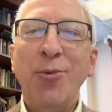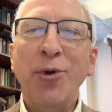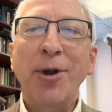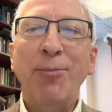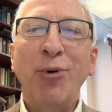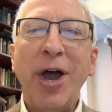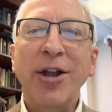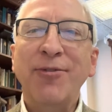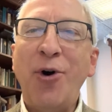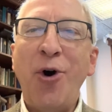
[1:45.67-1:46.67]
we are
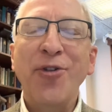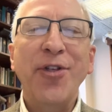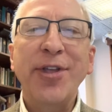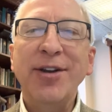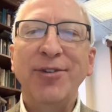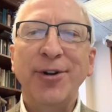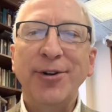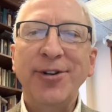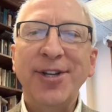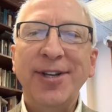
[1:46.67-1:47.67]
proud of all that they have
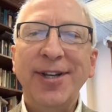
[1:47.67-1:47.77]
learned.